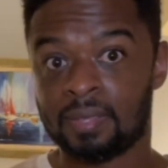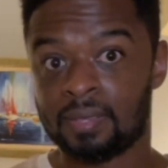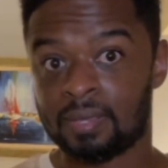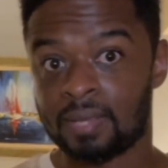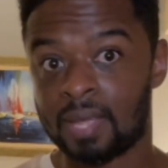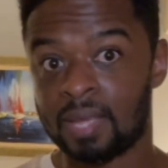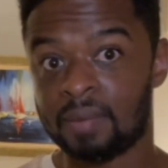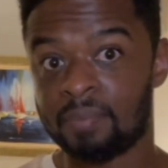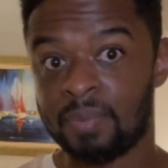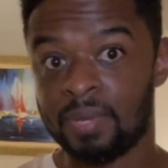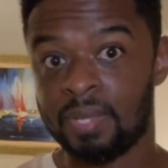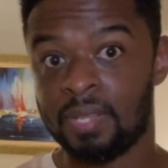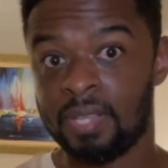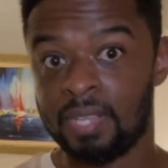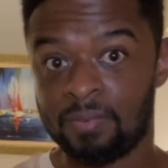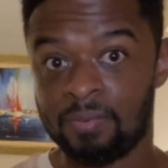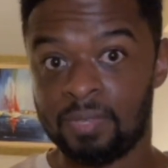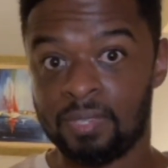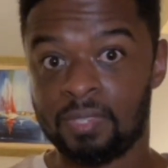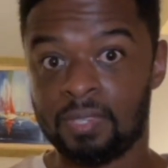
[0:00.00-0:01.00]
Tank
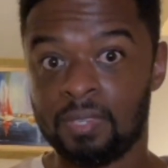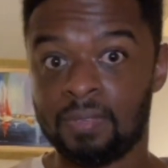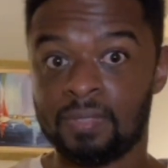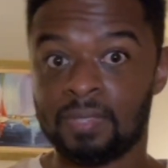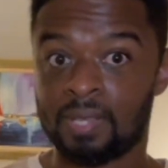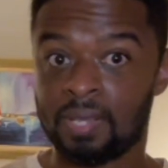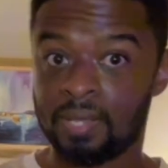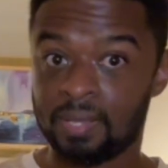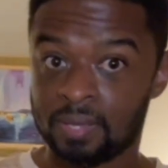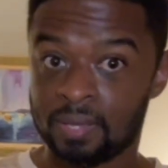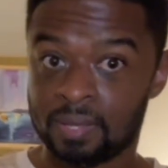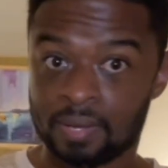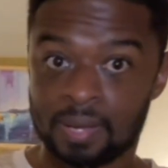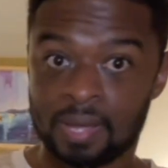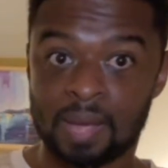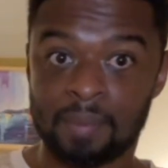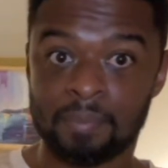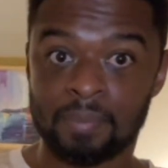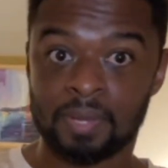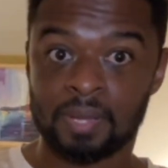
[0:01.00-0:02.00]
Brigade reserves into the
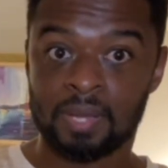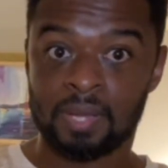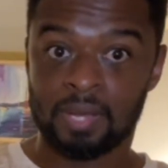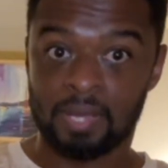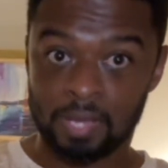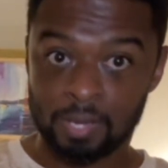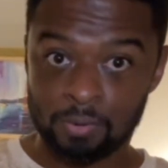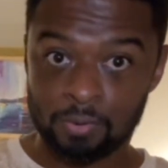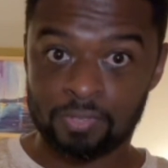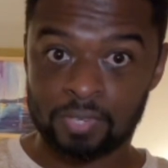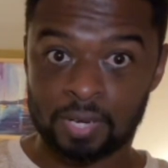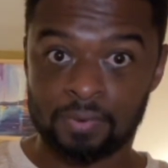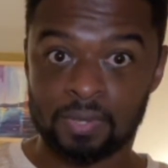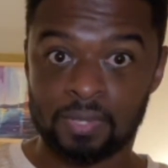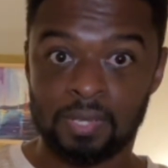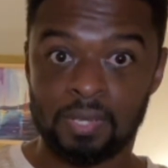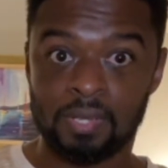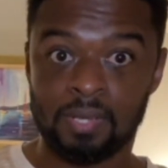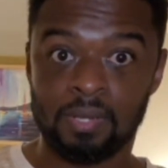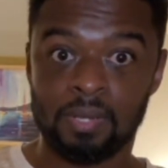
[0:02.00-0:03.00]
gap in
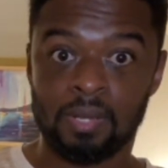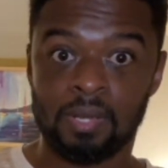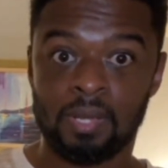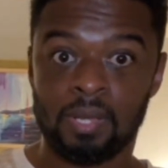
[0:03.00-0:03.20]
Ocheretyne